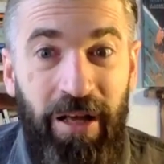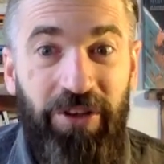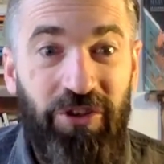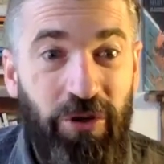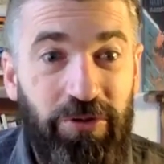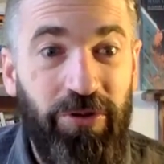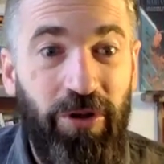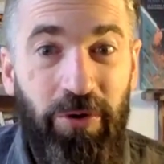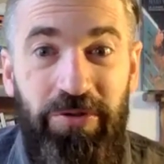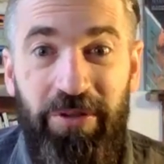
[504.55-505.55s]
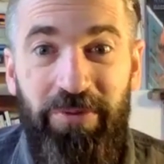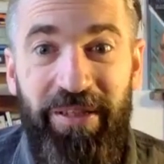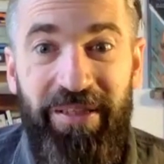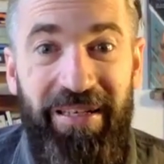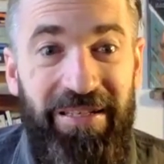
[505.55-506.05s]
He chose to close it
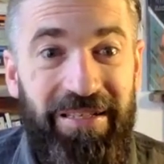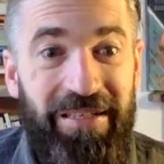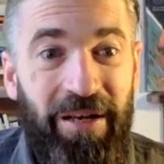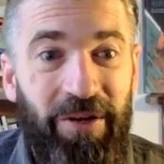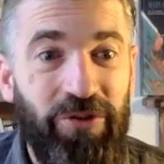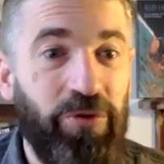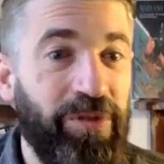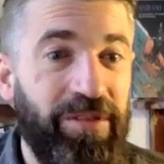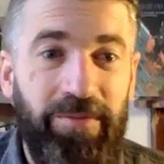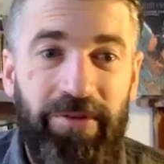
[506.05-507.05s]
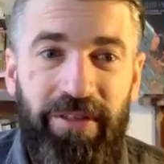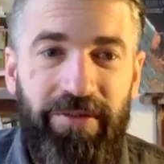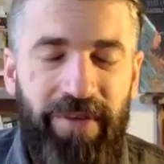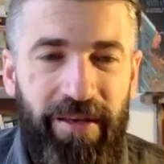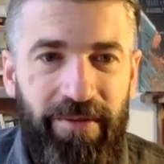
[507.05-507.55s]
with this, not with some of his
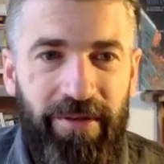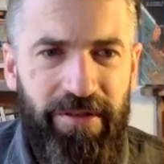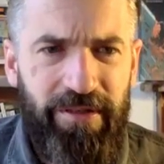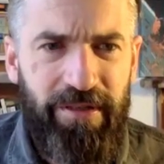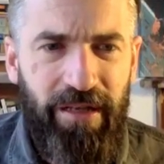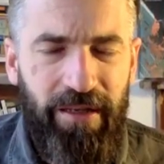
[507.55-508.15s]
famous